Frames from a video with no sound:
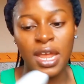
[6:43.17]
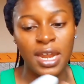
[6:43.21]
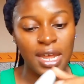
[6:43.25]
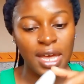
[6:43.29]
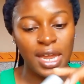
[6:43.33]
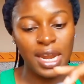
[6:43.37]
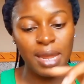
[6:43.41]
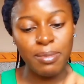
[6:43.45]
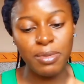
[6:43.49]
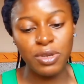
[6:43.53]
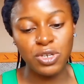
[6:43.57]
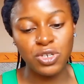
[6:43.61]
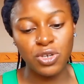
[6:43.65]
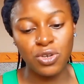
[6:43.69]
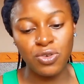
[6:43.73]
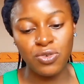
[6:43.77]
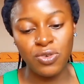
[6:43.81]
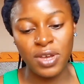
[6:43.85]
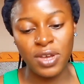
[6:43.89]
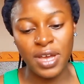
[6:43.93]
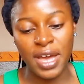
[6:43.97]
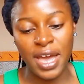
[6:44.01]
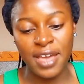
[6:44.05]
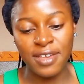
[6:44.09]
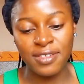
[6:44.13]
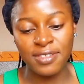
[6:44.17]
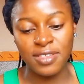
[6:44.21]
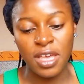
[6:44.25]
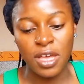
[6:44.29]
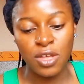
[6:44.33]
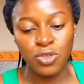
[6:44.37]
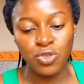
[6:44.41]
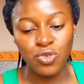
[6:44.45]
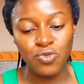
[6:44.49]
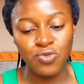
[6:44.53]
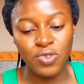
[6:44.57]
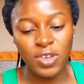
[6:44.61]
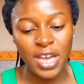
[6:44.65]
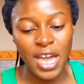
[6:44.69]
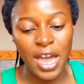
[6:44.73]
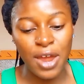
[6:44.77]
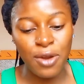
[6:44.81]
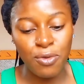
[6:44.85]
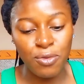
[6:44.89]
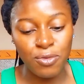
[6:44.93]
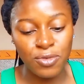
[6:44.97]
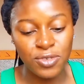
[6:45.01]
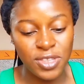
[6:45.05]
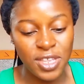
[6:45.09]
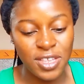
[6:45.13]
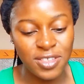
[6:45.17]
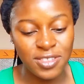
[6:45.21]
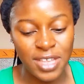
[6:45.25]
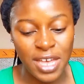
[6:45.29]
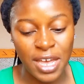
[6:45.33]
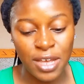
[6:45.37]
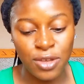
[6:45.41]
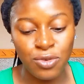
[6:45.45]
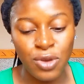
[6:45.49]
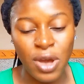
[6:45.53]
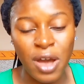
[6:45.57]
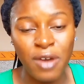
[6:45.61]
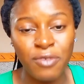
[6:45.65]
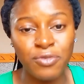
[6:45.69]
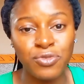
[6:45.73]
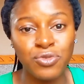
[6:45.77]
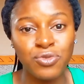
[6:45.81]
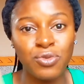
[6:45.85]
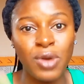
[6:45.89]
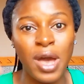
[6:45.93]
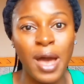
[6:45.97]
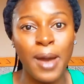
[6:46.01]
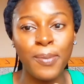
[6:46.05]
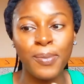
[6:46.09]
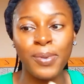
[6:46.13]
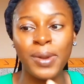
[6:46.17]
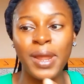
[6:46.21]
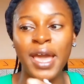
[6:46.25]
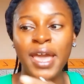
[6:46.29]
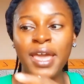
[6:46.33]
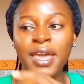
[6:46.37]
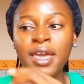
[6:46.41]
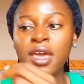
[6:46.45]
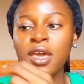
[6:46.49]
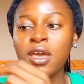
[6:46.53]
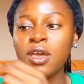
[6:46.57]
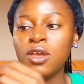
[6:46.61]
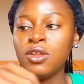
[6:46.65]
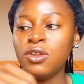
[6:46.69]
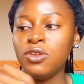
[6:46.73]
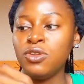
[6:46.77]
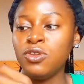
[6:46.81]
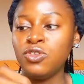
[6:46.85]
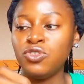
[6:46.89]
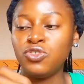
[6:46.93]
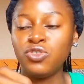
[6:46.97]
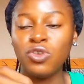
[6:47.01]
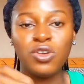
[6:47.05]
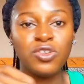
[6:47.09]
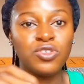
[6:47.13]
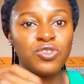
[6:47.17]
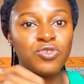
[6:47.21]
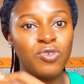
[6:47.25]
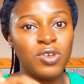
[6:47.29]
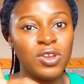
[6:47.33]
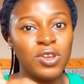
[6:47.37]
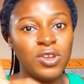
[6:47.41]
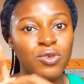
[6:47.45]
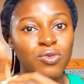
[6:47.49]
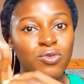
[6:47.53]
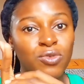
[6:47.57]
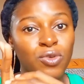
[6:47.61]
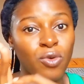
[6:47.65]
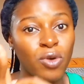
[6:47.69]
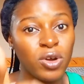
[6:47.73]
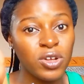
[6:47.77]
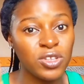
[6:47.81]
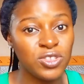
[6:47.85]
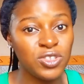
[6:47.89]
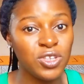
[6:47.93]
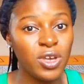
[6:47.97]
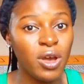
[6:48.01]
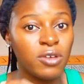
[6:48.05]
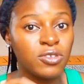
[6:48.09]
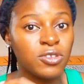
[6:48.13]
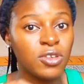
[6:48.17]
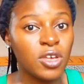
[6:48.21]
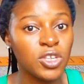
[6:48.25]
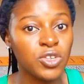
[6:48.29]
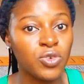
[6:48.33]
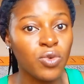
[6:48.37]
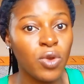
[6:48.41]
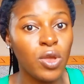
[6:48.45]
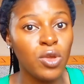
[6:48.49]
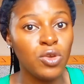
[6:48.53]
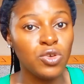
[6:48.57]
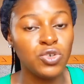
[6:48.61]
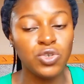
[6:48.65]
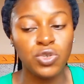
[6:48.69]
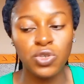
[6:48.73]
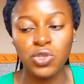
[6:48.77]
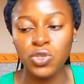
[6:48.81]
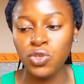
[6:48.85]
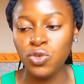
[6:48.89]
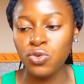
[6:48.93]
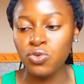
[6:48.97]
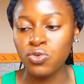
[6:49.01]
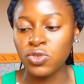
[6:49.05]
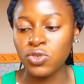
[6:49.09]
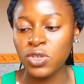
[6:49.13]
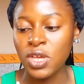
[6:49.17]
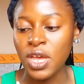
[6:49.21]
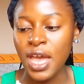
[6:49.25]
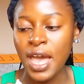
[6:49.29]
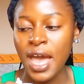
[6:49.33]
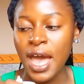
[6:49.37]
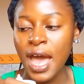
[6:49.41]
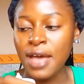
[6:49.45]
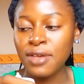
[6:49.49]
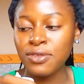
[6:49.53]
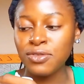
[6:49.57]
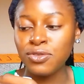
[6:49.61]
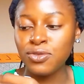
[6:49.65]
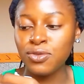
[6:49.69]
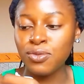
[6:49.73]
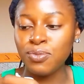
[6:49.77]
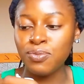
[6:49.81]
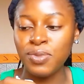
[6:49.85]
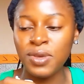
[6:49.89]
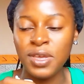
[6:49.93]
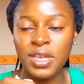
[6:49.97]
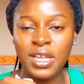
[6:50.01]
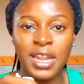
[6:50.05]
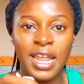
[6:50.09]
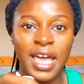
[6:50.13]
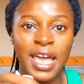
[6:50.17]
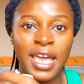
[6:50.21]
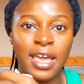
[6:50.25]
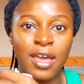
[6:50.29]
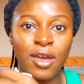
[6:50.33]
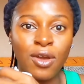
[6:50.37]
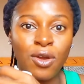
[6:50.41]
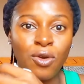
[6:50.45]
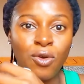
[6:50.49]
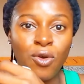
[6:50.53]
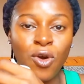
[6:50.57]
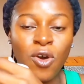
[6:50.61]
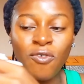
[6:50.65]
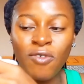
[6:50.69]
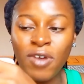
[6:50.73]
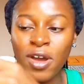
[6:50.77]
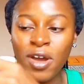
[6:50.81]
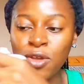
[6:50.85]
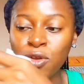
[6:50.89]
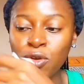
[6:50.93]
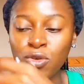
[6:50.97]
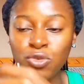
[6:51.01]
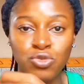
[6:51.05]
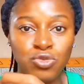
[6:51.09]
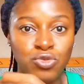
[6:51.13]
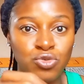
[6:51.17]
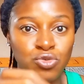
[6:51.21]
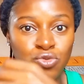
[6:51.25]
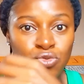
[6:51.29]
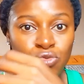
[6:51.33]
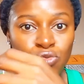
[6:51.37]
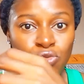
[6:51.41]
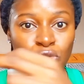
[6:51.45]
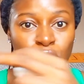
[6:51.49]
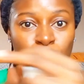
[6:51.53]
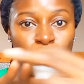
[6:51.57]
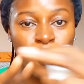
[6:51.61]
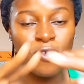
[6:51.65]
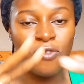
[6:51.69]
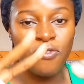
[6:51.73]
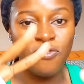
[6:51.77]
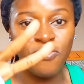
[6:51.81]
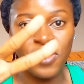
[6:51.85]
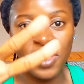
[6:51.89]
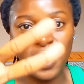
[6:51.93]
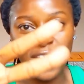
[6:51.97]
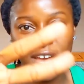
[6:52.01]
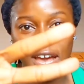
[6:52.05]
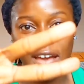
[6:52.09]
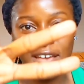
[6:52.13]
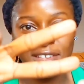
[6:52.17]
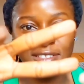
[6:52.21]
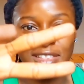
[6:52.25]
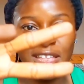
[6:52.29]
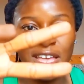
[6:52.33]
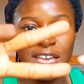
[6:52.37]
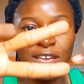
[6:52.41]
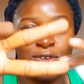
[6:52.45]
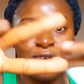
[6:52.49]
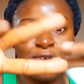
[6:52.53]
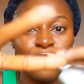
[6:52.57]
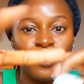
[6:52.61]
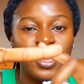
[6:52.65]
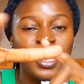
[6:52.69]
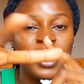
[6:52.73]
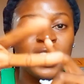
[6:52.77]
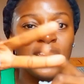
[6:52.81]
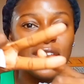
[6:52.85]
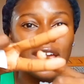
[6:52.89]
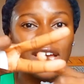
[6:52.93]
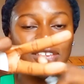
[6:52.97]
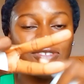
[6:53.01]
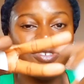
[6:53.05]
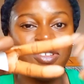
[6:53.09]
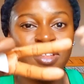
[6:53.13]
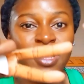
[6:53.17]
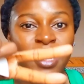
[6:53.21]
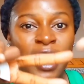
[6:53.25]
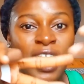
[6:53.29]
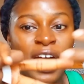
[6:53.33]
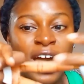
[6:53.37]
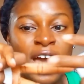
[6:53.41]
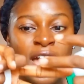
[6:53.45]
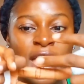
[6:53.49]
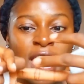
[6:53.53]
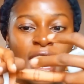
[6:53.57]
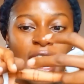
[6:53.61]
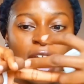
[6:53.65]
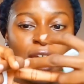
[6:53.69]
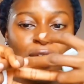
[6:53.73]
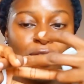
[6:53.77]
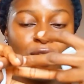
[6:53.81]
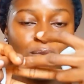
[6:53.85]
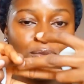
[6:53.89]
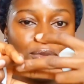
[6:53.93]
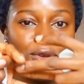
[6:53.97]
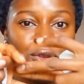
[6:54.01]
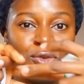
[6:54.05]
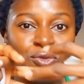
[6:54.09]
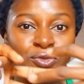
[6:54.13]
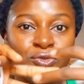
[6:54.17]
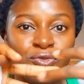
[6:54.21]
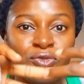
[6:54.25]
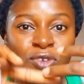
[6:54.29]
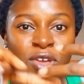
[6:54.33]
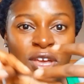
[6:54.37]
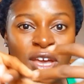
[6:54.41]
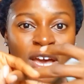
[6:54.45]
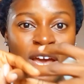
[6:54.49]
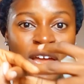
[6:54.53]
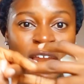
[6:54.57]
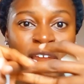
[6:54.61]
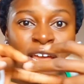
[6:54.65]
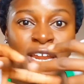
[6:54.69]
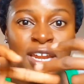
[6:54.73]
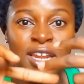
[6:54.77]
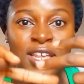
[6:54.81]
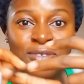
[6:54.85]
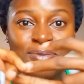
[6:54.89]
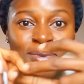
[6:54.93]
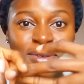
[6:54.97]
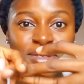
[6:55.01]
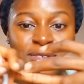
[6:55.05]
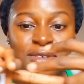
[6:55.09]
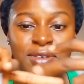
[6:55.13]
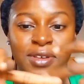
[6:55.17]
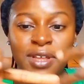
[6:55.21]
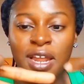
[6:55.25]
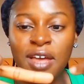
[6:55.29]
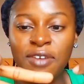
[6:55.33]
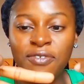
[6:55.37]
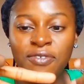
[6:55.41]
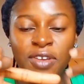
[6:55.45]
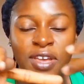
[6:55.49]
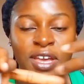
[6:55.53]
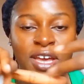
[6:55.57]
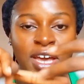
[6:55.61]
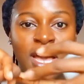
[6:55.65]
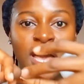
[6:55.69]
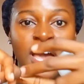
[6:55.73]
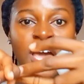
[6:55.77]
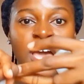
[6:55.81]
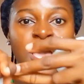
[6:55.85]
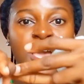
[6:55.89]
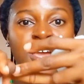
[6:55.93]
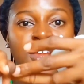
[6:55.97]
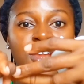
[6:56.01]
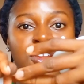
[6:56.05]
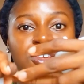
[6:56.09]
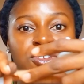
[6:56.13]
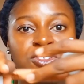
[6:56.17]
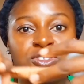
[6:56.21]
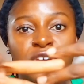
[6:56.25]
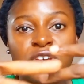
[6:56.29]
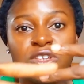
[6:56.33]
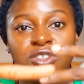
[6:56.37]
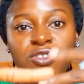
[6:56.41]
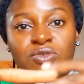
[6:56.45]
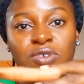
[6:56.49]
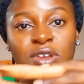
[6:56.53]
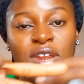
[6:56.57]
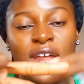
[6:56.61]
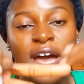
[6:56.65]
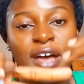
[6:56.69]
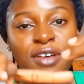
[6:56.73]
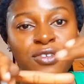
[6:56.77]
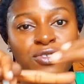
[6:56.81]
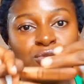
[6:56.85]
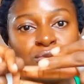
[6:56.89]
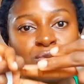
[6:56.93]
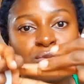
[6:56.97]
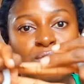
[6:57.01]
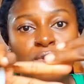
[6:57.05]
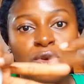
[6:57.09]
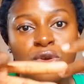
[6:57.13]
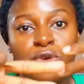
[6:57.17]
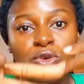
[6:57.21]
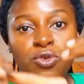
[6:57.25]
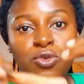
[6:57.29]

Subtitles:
Now let me show you guys. 2-finger rule says that you have to apply the sunscreen. The quantity of sunscreen you should use has to be like cover your 2 fingers, like your index finger and your middle finger. Like this particular finger, the sunscreen has to